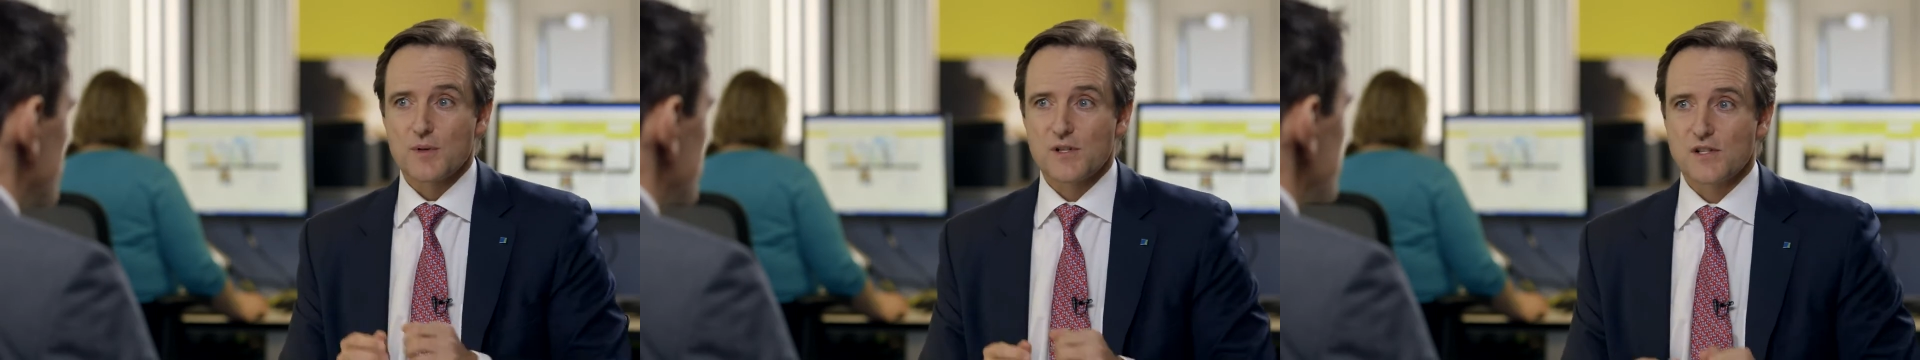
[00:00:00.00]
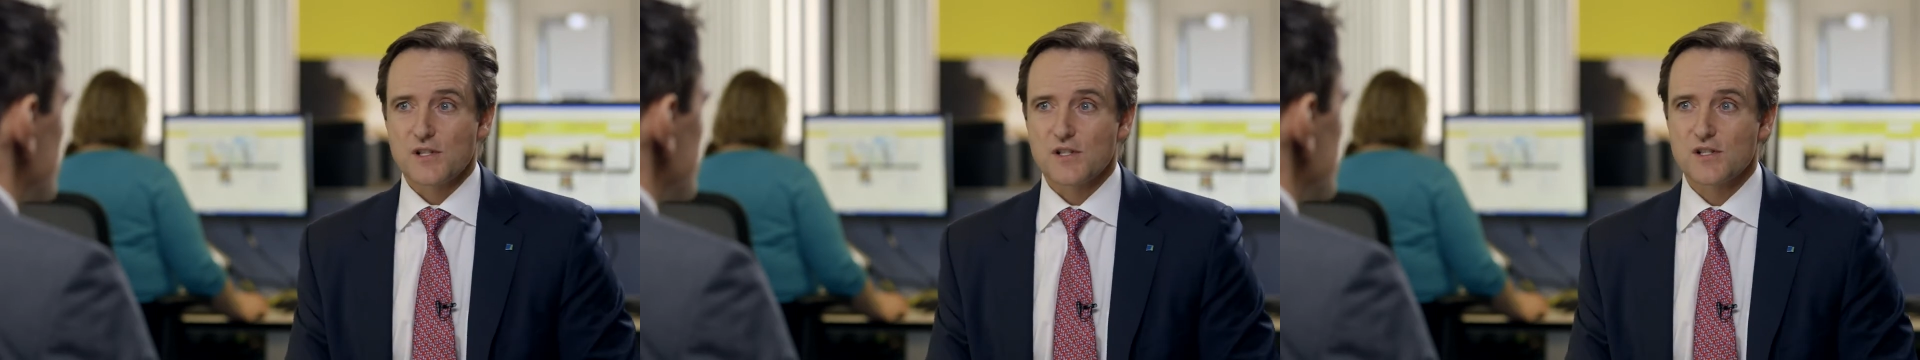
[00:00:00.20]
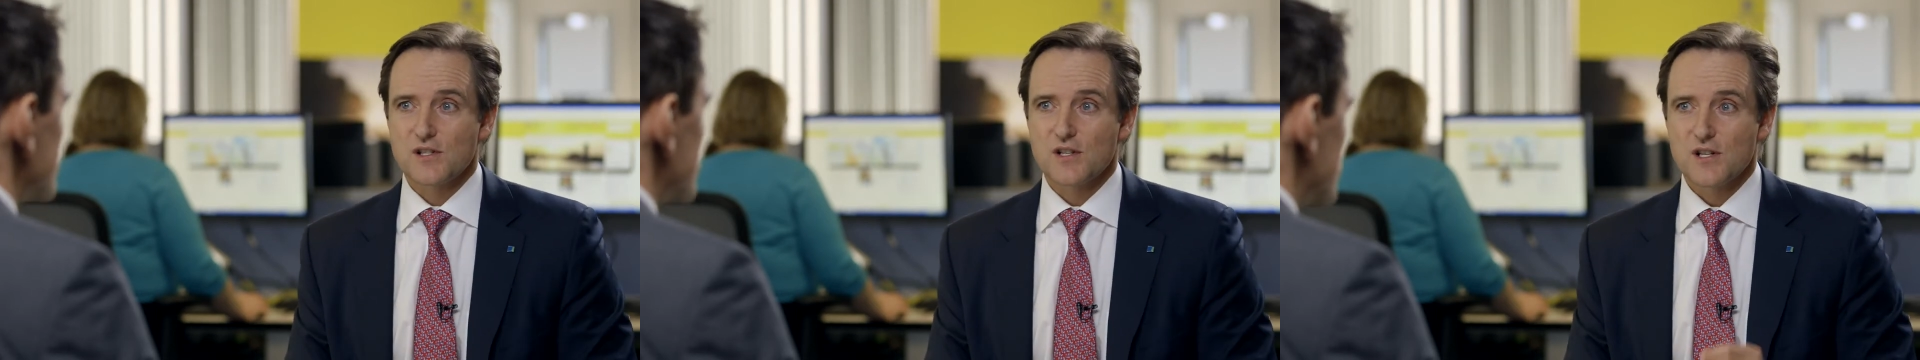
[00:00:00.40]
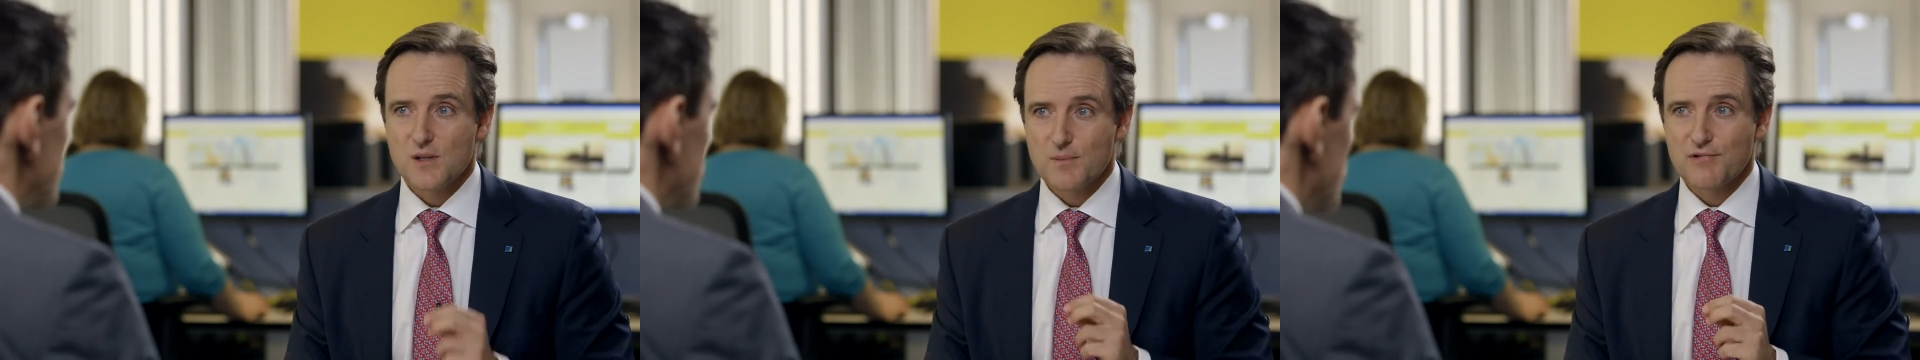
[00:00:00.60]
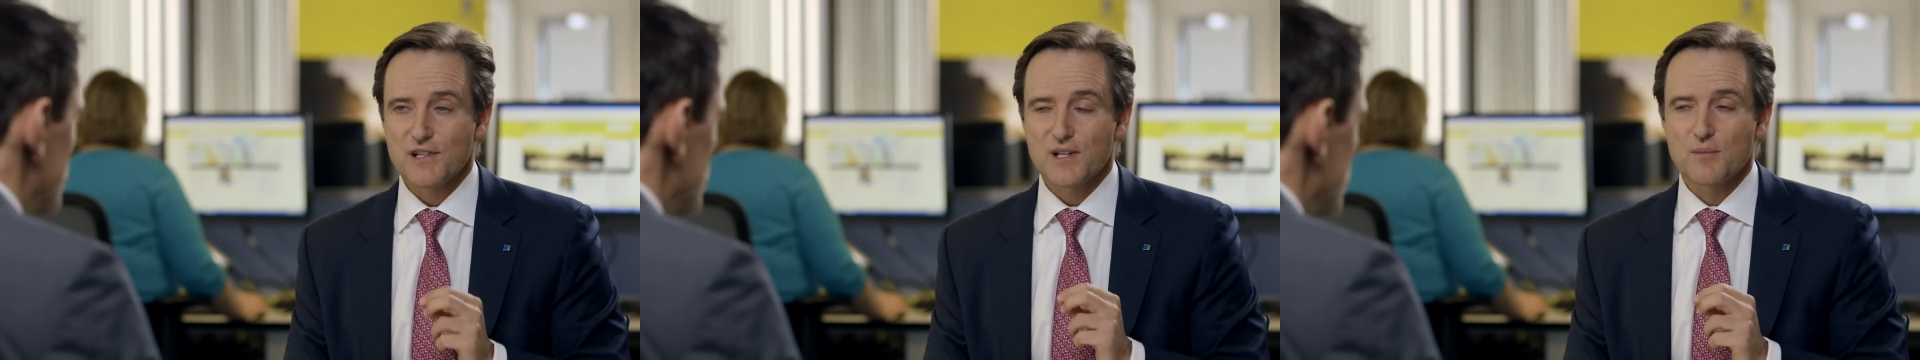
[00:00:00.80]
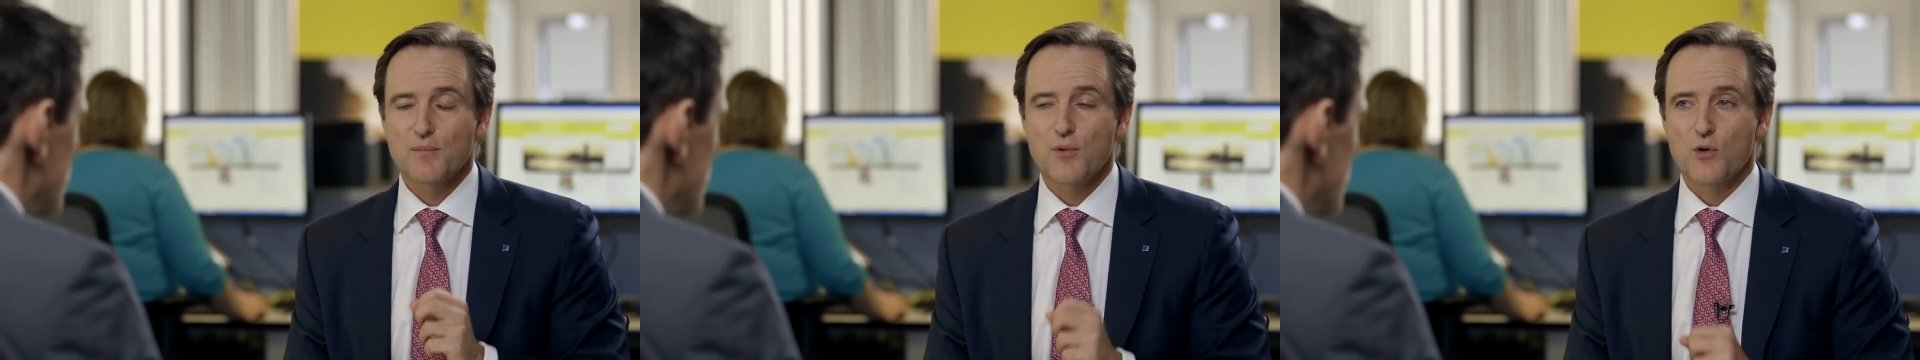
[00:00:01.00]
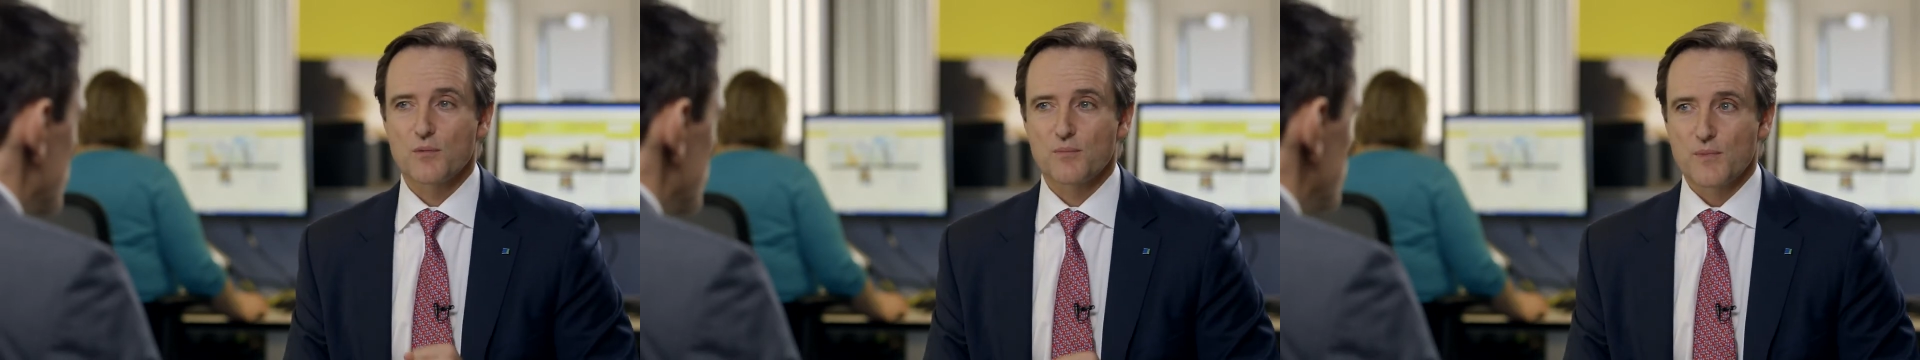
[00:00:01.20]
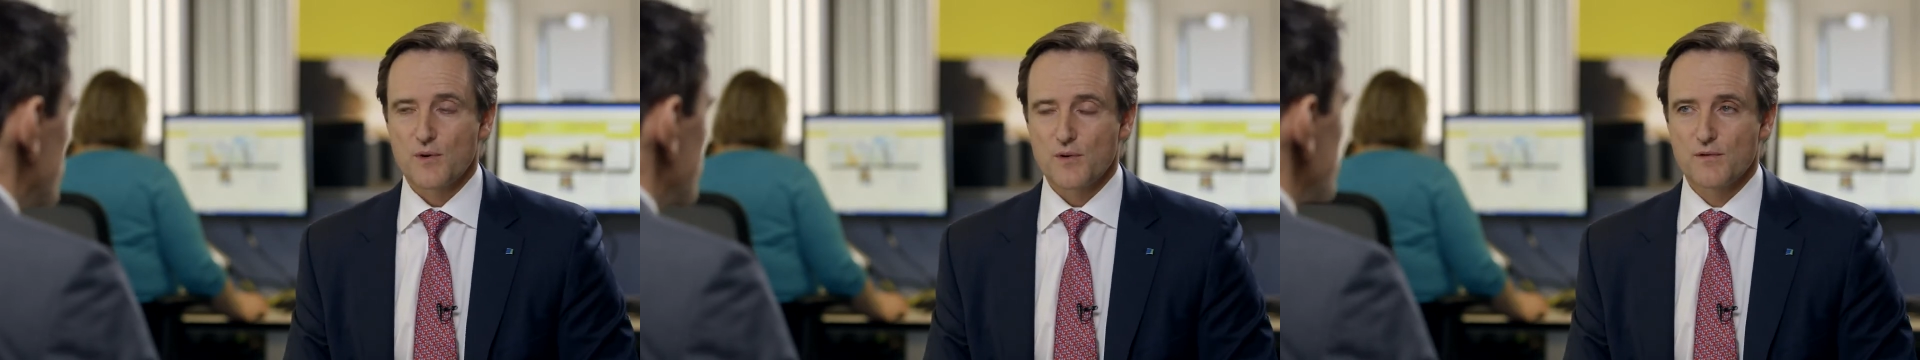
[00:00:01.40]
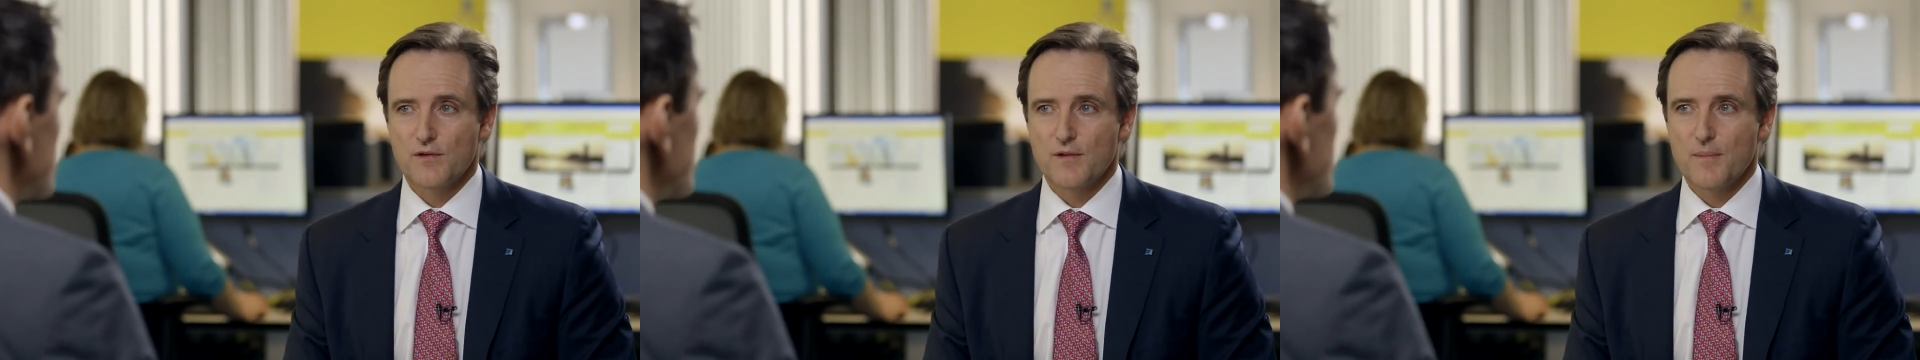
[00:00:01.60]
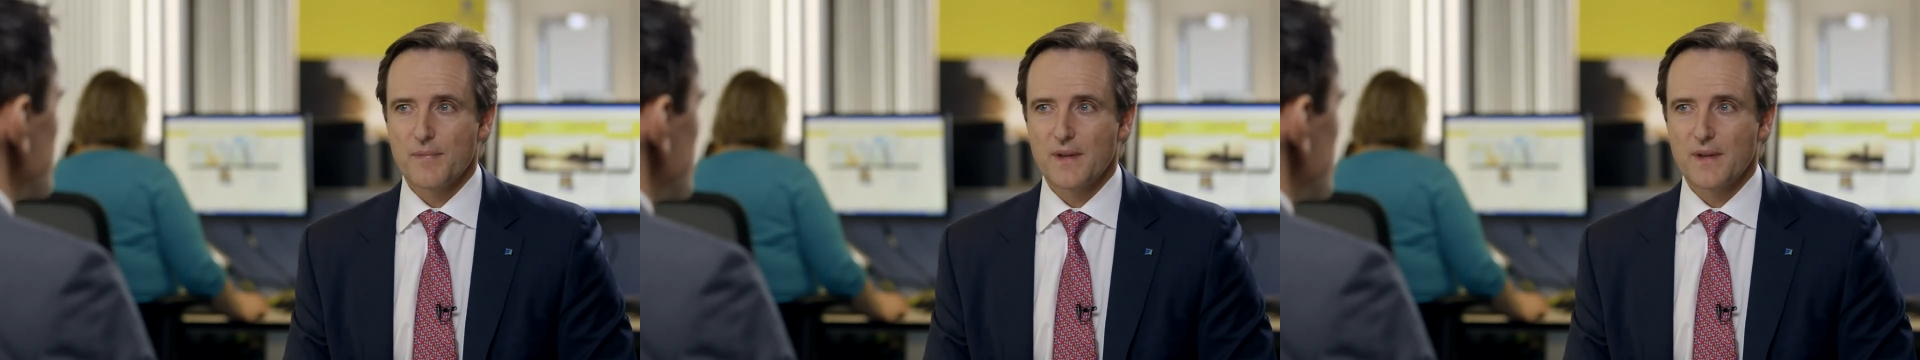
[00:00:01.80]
business, is a pretty important move.